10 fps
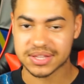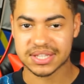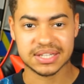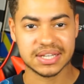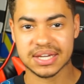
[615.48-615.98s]

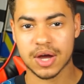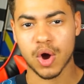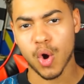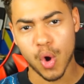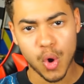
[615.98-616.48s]
they can get a
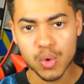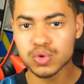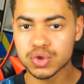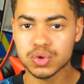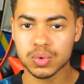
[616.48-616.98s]
whole
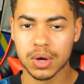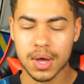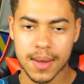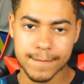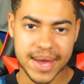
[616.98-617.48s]
new
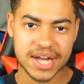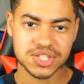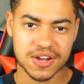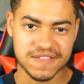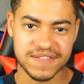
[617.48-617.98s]

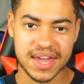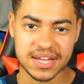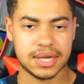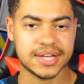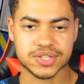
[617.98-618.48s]
batch of
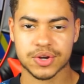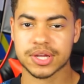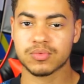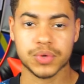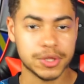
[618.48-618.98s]
fans. NASCAR
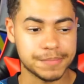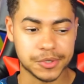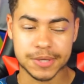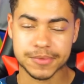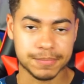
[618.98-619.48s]
can really
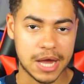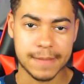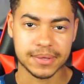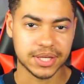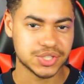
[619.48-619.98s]
build up their
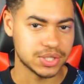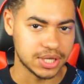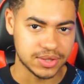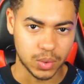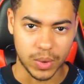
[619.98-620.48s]
population
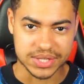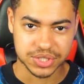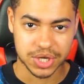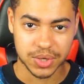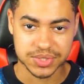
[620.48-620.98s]
in the
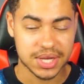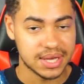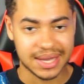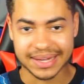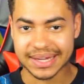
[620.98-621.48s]
West Coast.
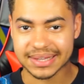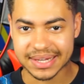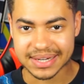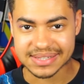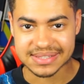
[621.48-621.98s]
Again,
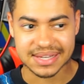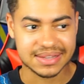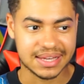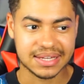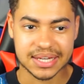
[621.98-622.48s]
like I said,
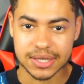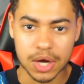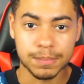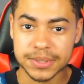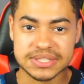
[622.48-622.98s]
they
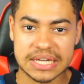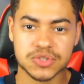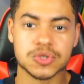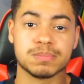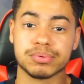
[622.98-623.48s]
can
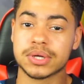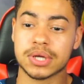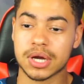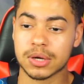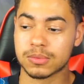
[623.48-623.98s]
potentially
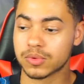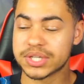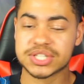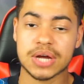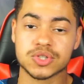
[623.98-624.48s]

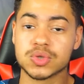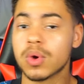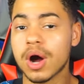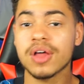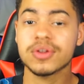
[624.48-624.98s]
reach out
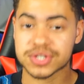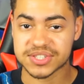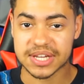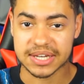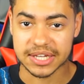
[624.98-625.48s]
to other
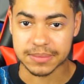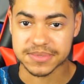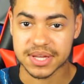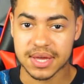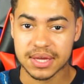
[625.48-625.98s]

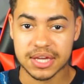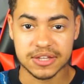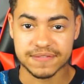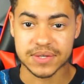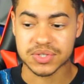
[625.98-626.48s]
stadiums in
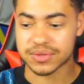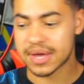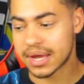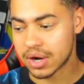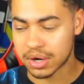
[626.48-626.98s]
the future
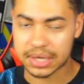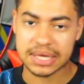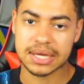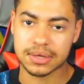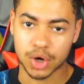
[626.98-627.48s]
that are
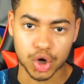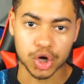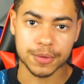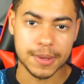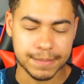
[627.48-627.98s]
in
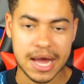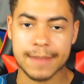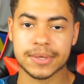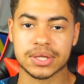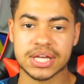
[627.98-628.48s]
urban
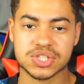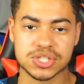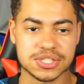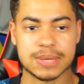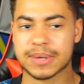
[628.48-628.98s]

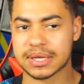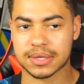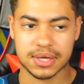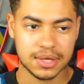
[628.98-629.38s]
populations. I mean,